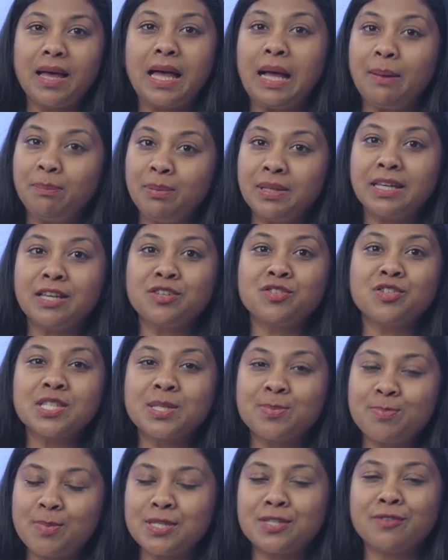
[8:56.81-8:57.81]
application
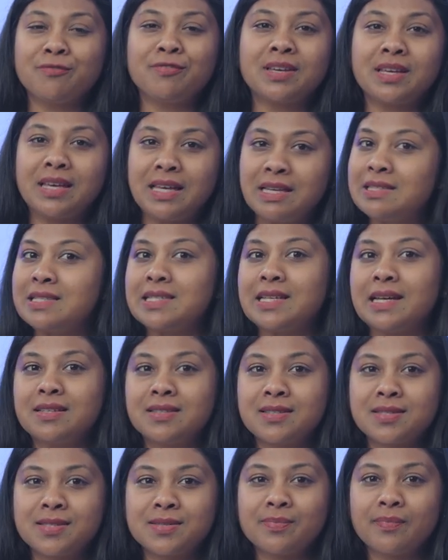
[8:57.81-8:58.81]
specific
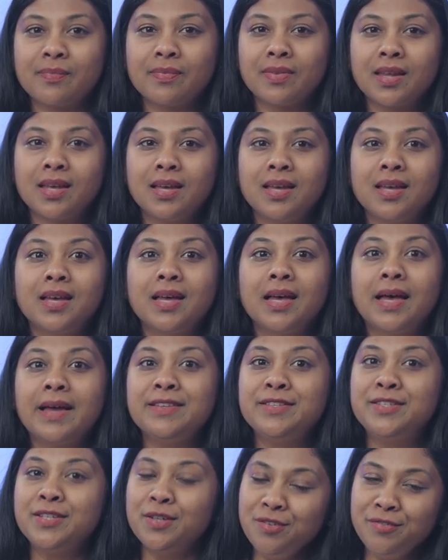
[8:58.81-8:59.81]
insights.
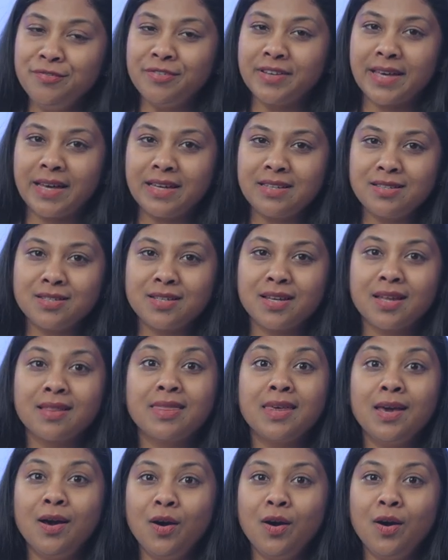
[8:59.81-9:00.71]
And don't forget the